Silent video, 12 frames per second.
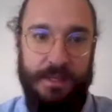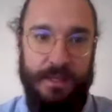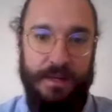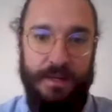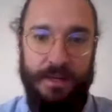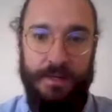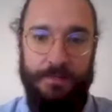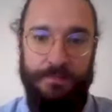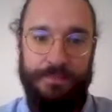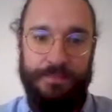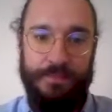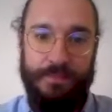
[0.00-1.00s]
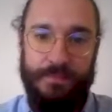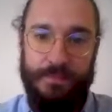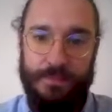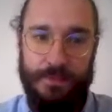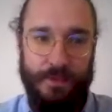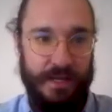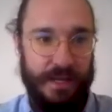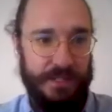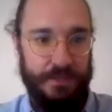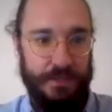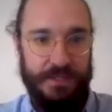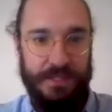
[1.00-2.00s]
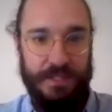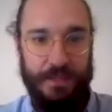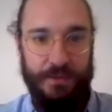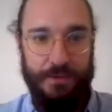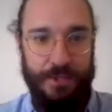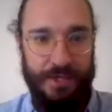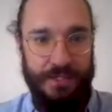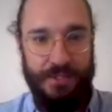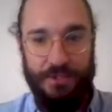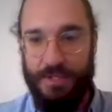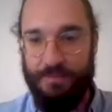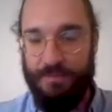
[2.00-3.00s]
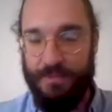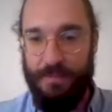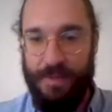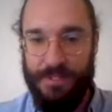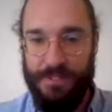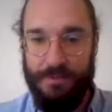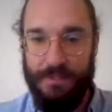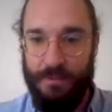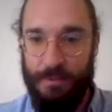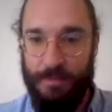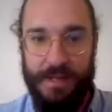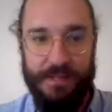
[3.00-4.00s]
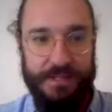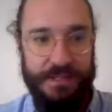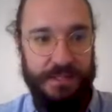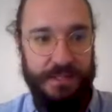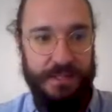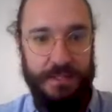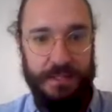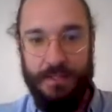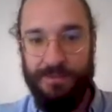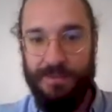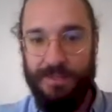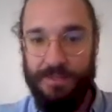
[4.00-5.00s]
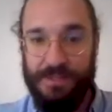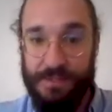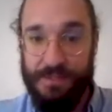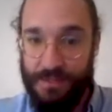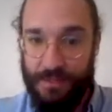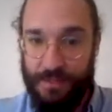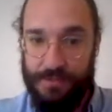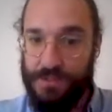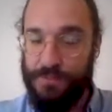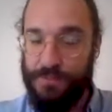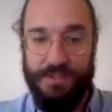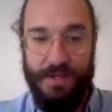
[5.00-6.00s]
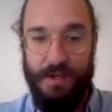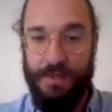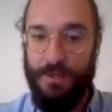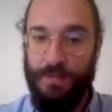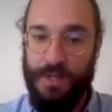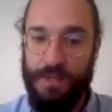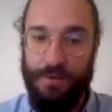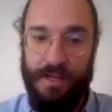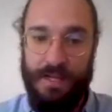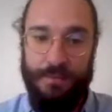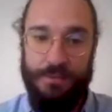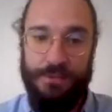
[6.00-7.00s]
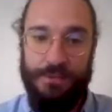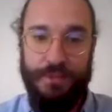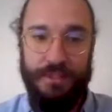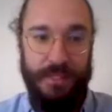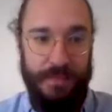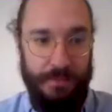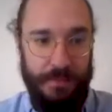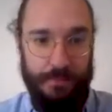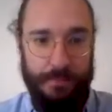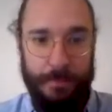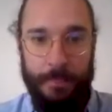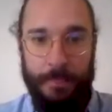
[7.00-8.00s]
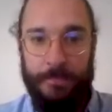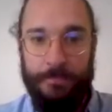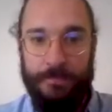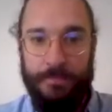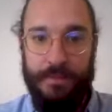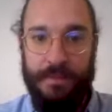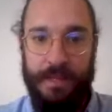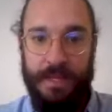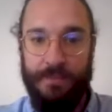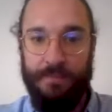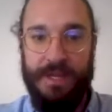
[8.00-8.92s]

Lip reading: So yeah, as we can see here, the transaction envelope had some claimable balances in it. We looked into those. We saw that we were able to claim them. And we